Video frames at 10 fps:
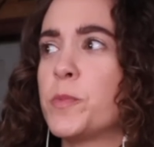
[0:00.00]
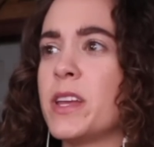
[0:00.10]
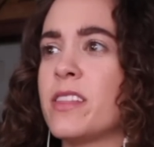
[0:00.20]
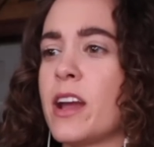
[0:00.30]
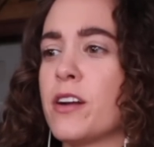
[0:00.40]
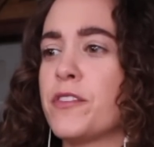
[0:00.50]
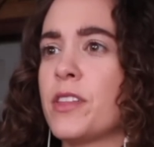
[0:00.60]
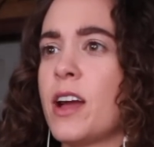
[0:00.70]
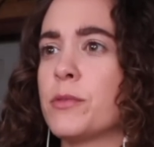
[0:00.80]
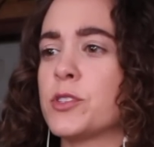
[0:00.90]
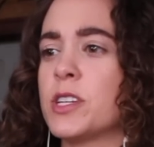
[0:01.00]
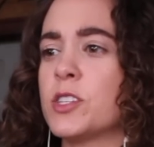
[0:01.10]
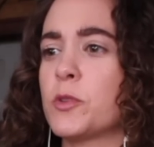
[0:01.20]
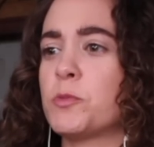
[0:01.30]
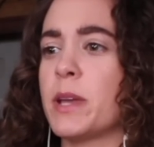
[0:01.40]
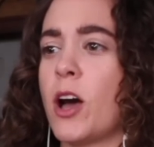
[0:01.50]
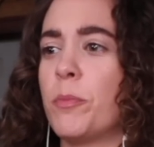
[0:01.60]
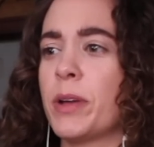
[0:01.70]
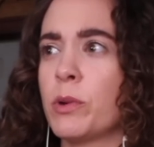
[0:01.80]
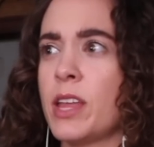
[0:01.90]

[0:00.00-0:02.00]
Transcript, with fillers: to be there for that? Was he supposed to be helping with